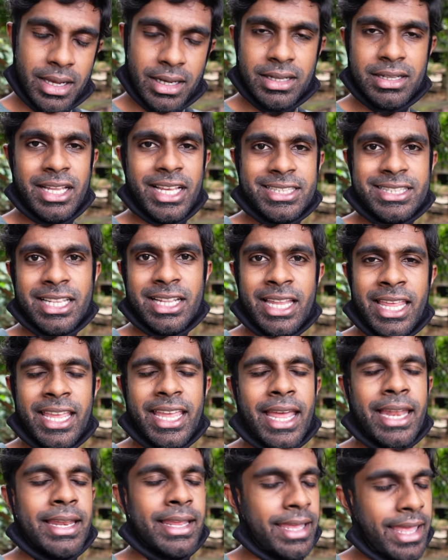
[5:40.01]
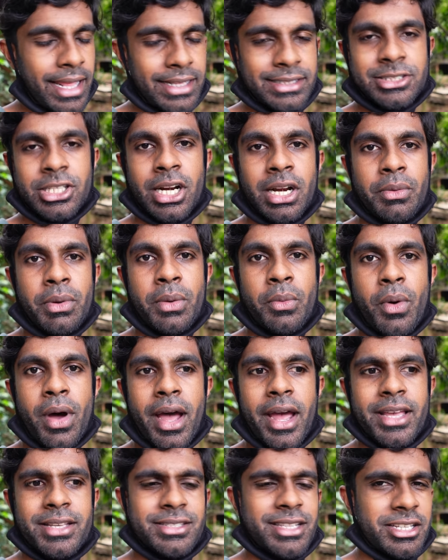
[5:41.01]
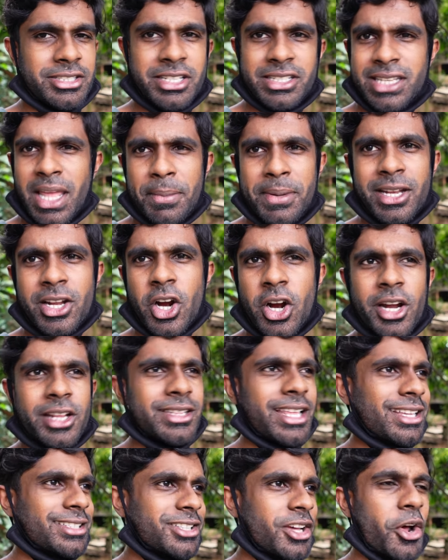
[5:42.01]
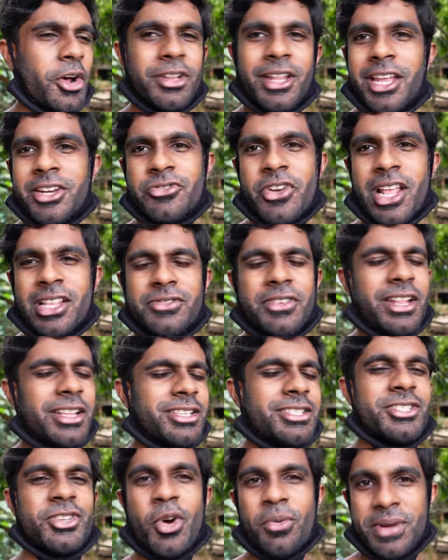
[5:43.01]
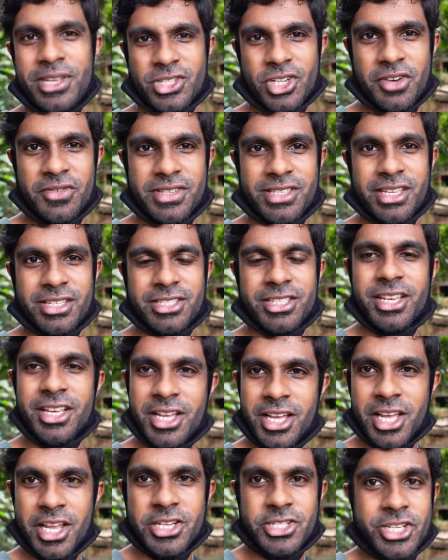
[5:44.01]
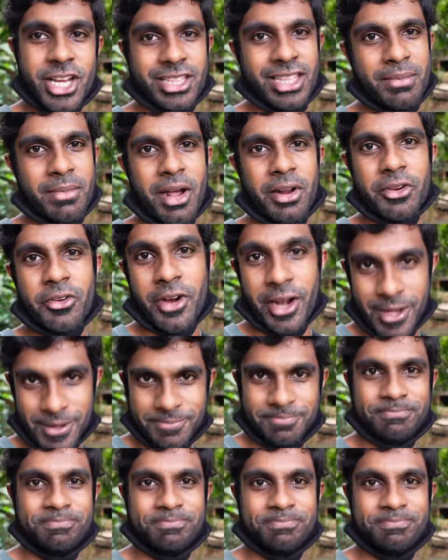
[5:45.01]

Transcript: Click the link and get started with Wise. That's the debit card, that's the online transfer, there's so many services. Check them out, all right?